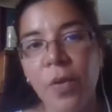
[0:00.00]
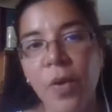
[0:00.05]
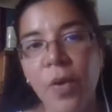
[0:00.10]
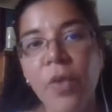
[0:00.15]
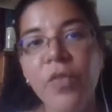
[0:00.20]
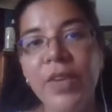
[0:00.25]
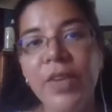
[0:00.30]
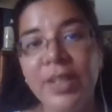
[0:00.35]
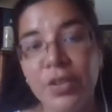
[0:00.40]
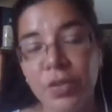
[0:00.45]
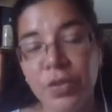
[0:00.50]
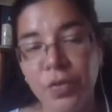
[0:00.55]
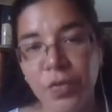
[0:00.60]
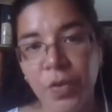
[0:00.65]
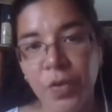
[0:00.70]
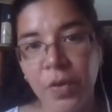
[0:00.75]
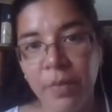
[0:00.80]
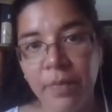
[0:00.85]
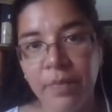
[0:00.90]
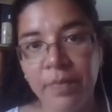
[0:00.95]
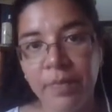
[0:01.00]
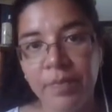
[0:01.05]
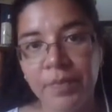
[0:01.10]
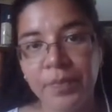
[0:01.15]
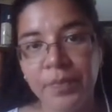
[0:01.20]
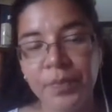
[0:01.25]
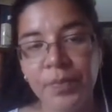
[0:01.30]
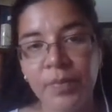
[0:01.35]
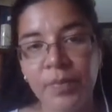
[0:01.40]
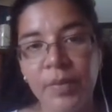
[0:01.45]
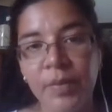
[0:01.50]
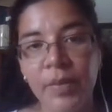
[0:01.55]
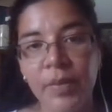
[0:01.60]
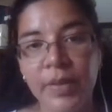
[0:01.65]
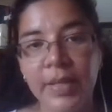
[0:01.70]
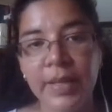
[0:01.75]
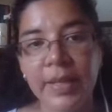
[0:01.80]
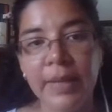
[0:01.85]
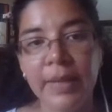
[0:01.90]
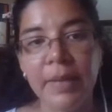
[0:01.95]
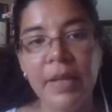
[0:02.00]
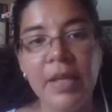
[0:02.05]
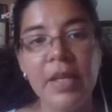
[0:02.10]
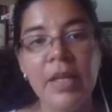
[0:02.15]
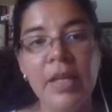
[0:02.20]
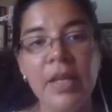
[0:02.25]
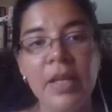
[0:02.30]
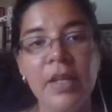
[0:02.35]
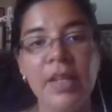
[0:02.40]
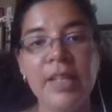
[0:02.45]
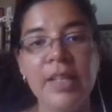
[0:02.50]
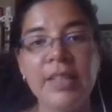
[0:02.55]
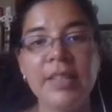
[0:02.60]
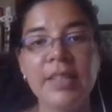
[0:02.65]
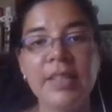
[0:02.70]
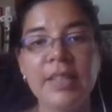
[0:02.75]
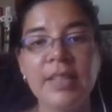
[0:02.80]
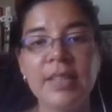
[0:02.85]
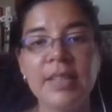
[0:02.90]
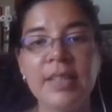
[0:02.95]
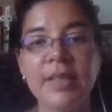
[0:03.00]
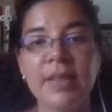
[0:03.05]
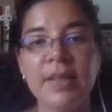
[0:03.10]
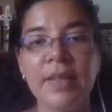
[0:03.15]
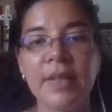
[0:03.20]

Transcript: ova to form? Okay, let's just